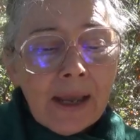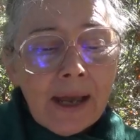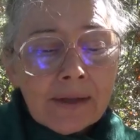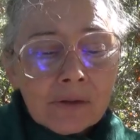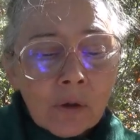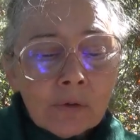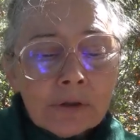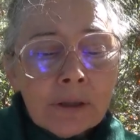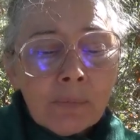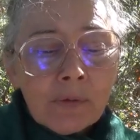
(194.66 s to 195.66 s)
and
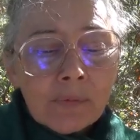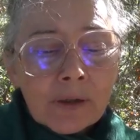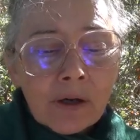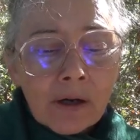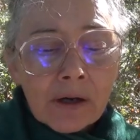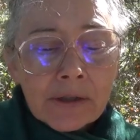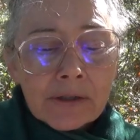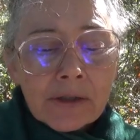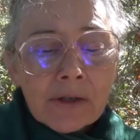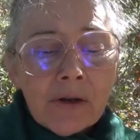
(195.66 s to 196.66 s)
only with
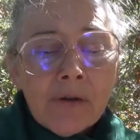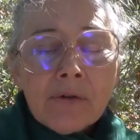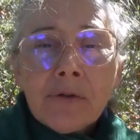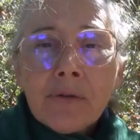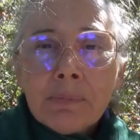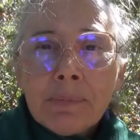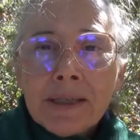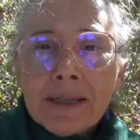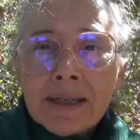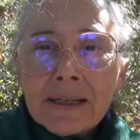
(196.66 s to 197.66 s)
regard to the
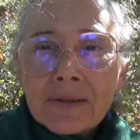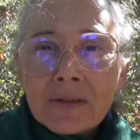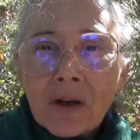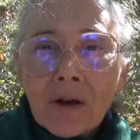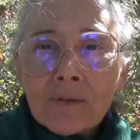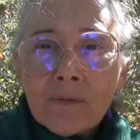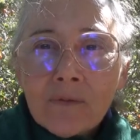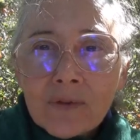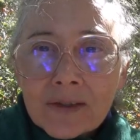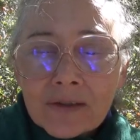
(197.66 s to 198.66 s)
beings on
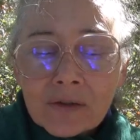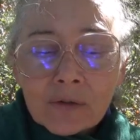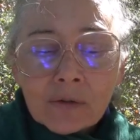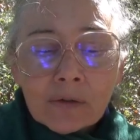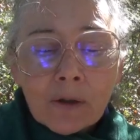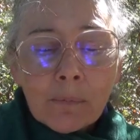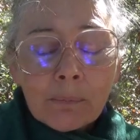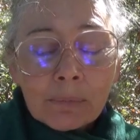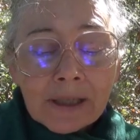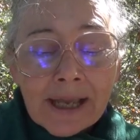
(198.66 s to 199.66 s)
physical
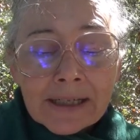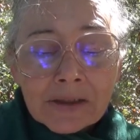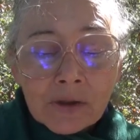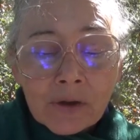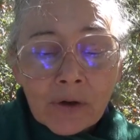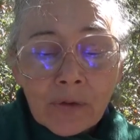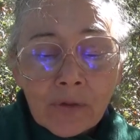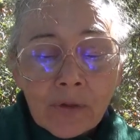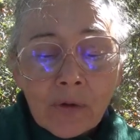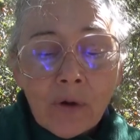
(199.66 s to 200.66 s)
planet
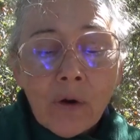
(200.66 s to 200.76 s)
Earth